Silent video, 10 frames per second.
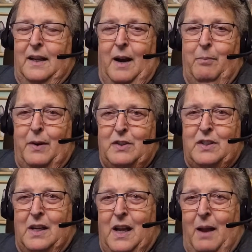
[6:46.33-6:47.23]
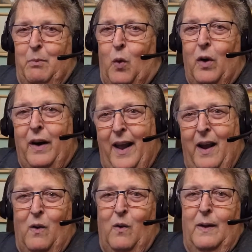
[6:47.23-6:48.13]
and I'm posting a lot more
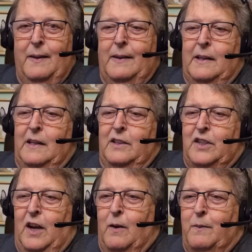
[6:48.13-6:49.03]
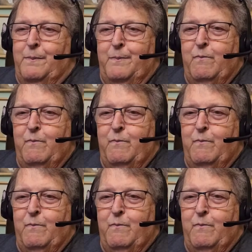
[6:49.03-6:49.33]
now. So,